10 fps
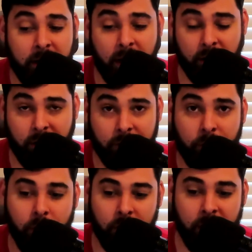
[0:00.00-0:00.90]
I got off
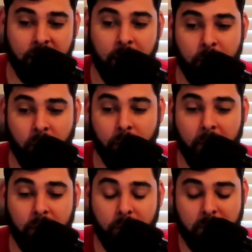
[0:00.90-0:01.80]
work. I came home
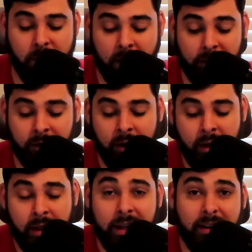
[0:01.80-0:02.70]
and we met.
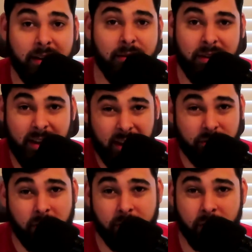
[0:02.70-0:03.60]
He didn't even test
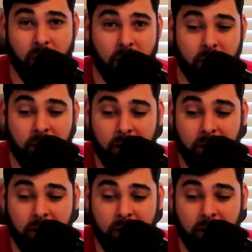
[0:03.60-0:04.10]
drive the car.